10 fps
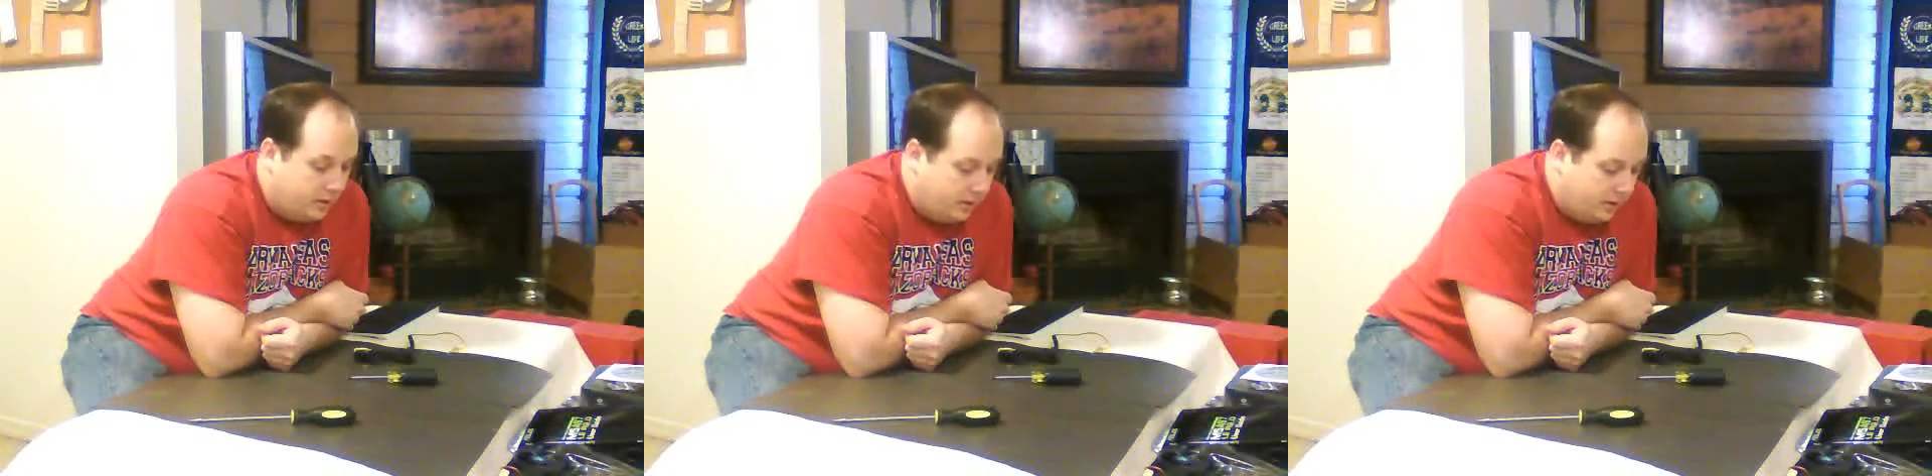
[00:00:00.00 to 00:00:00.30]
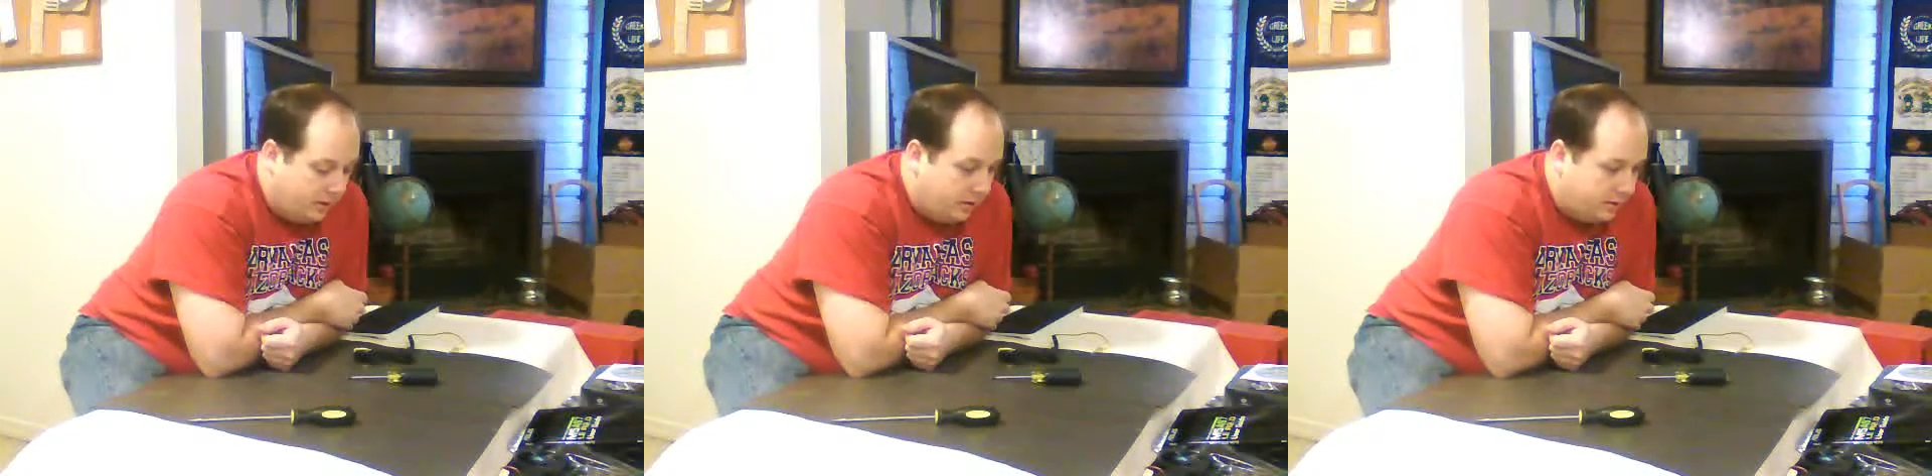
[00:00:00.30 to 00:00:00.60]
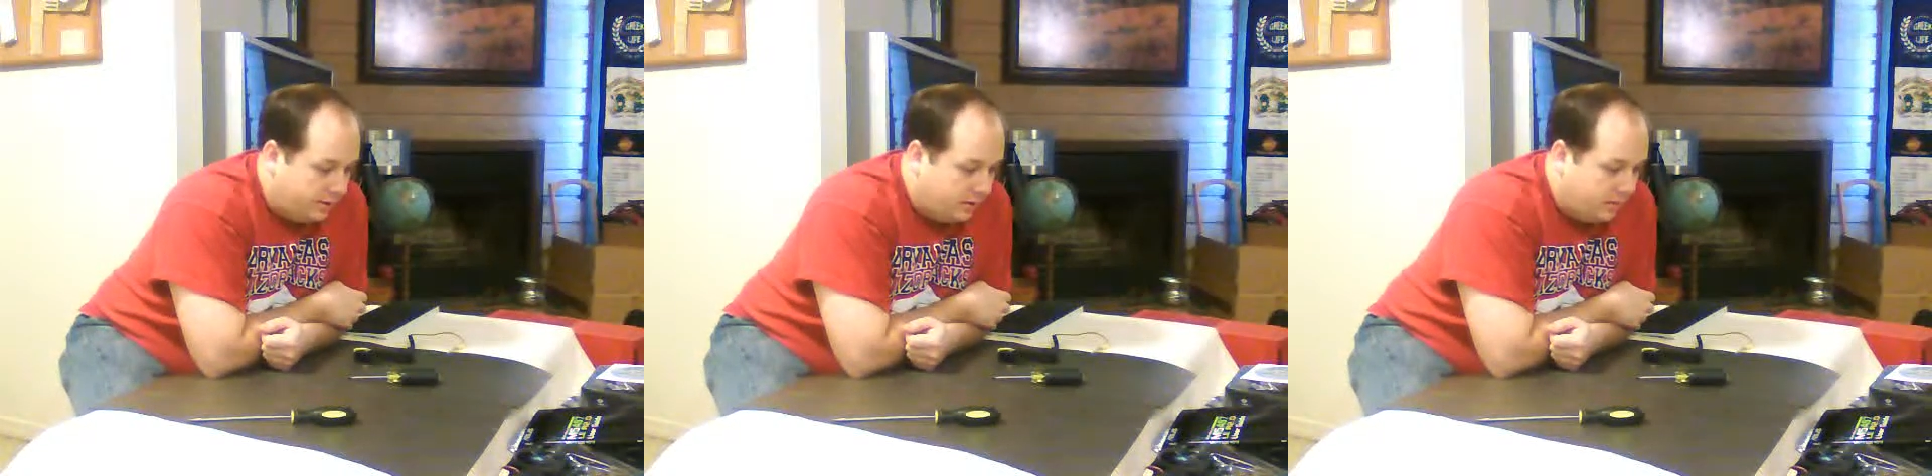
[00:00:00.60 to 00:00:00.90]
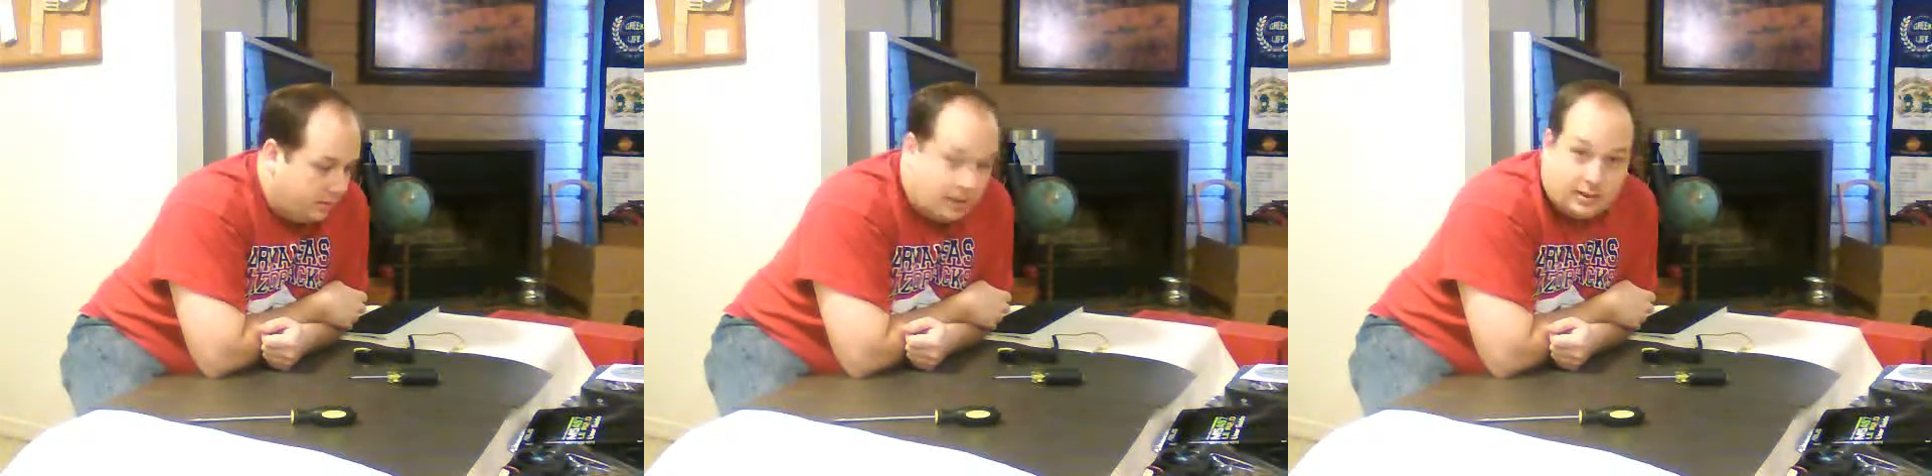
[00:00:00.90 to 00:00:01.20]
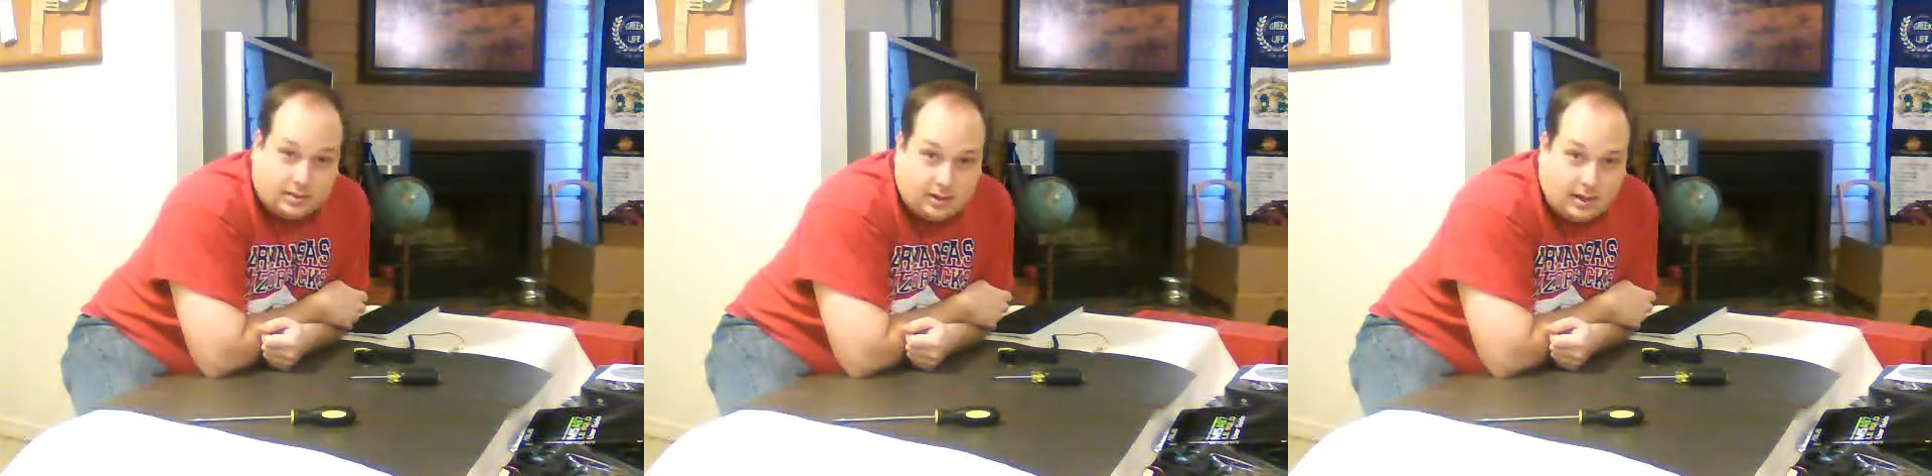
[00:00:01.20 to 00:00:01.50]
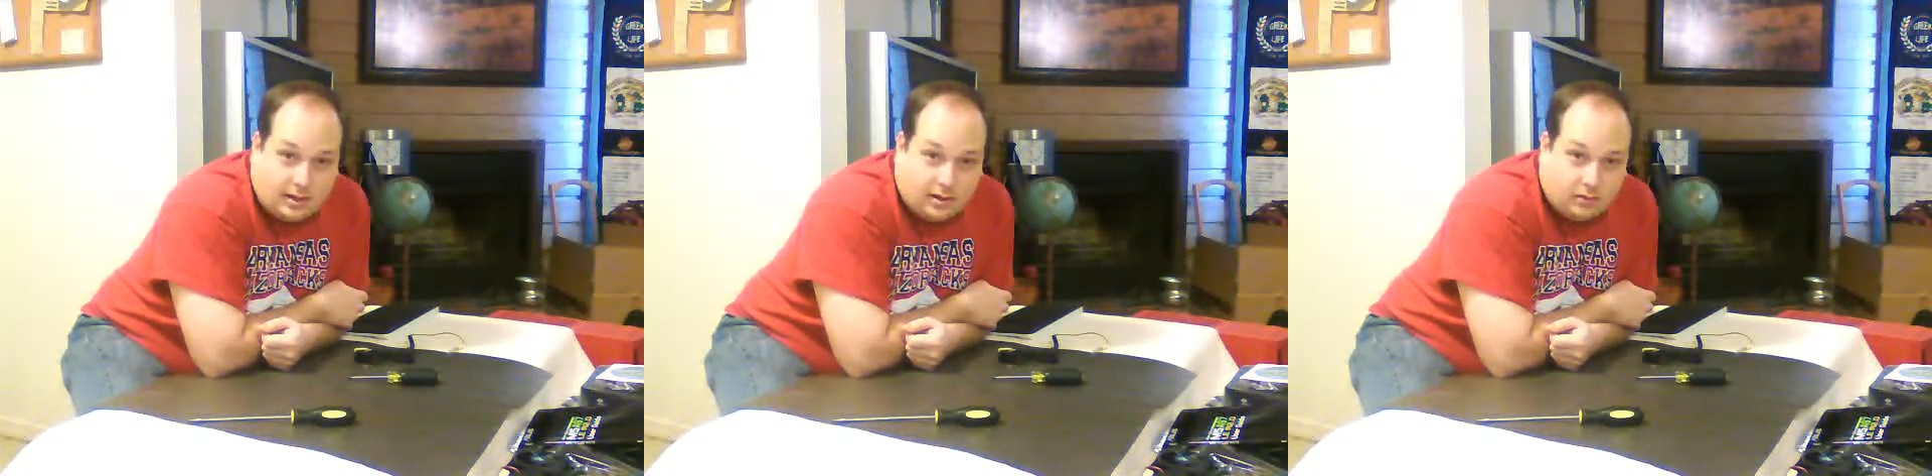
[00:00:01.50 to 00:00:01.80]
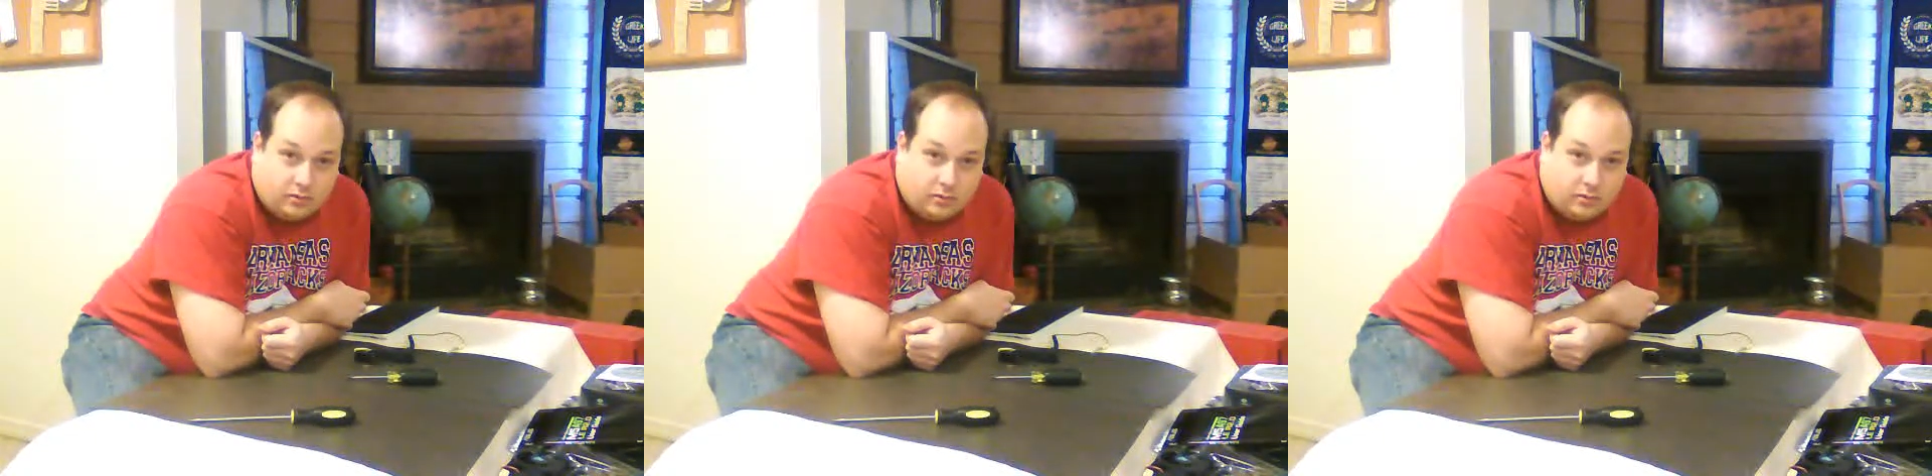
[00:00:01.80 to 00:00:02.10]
I'm going to tear it back down